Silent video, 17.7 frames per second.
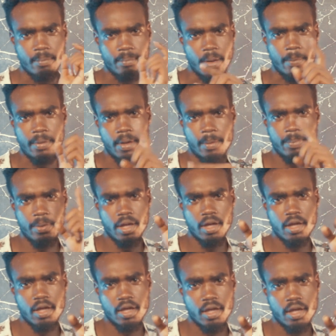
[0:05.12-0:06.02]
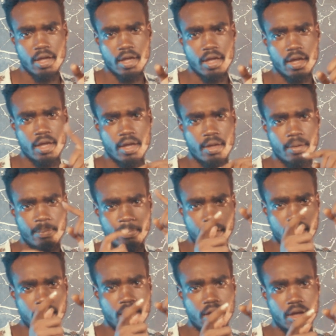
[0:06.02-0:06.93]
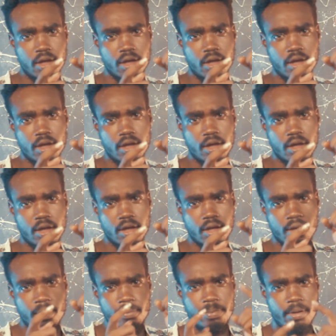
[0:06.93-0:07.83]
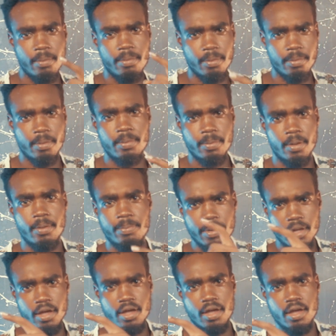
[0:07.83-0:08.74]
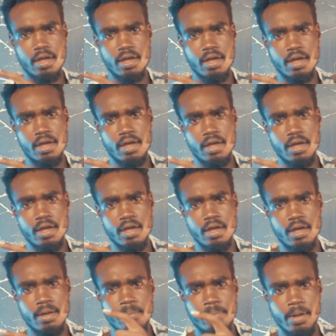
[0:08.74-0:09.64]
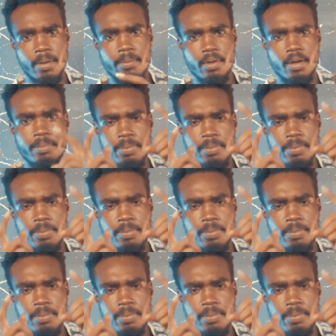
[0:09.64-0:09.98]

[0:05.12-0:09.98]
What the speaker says: pa pa pa pa pa pa pa pa pa pa pa